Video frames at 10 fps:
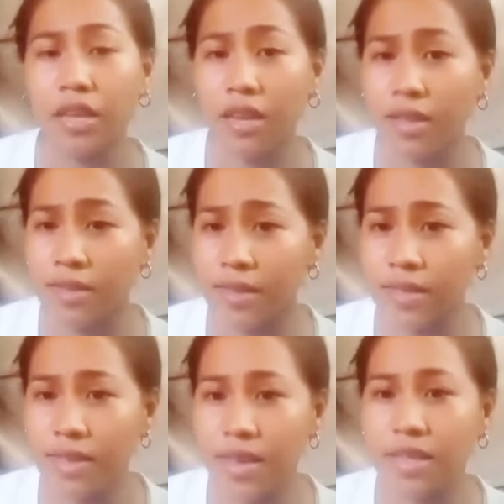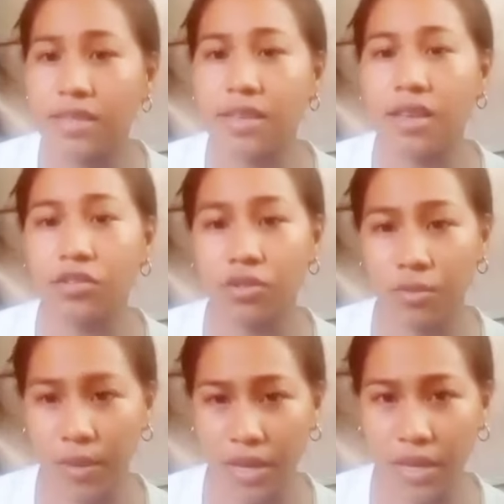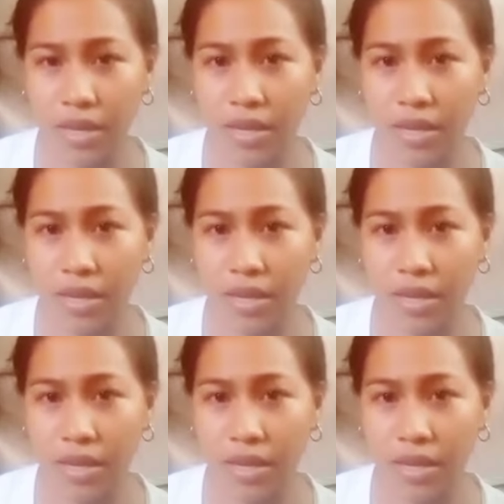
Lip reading: In the 16th century,